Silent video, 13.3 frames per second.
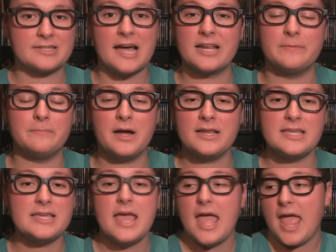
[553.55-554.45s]
ton of
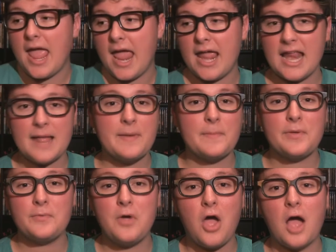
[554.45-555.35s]
money, and I might
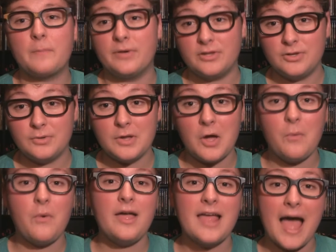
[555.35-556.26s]
be wrong, but you
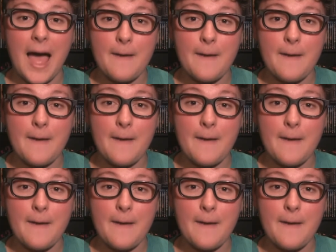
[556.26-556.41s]
know what?